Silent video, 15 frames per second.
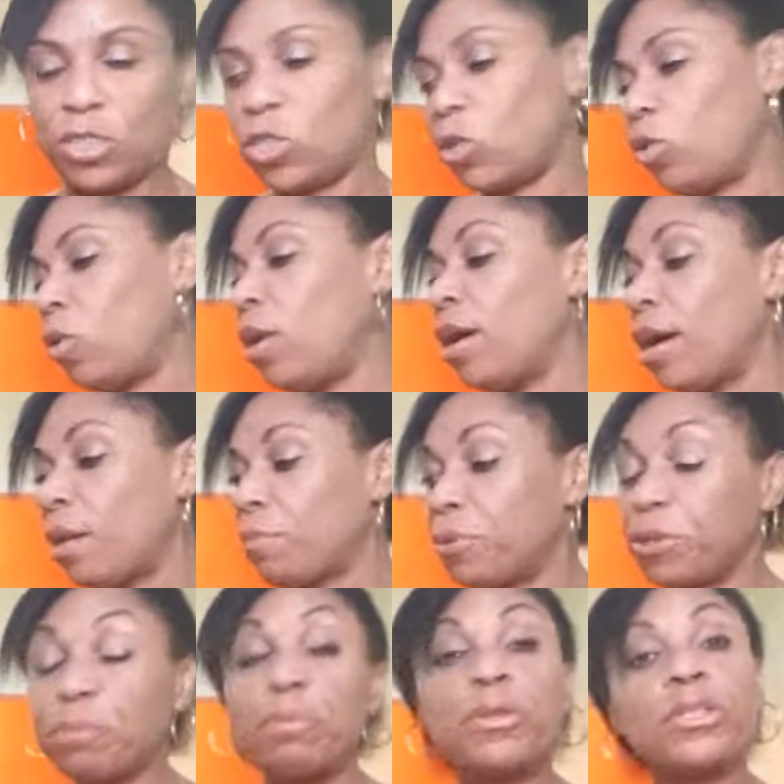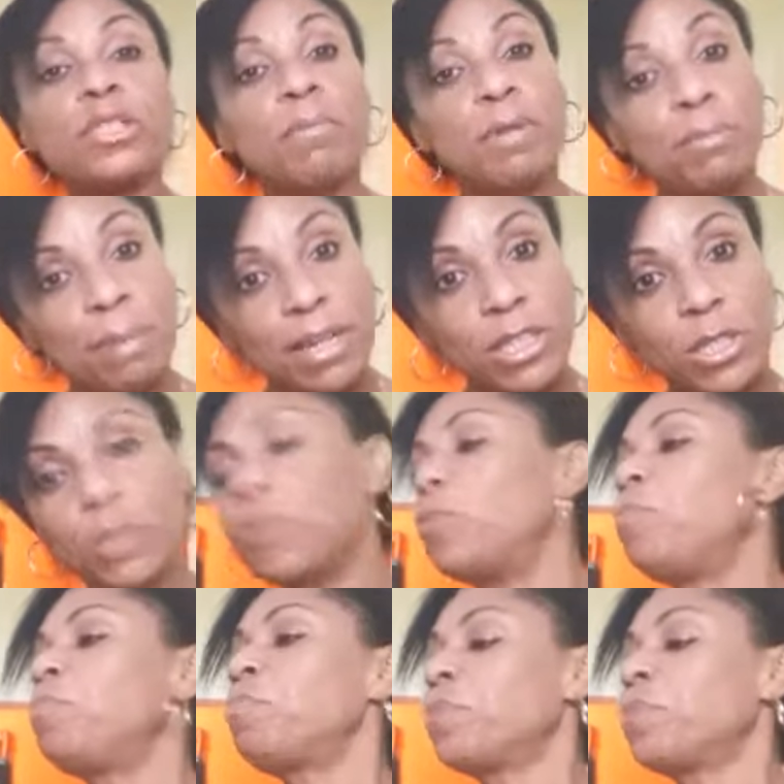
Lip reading: So I'm going to put some in my soup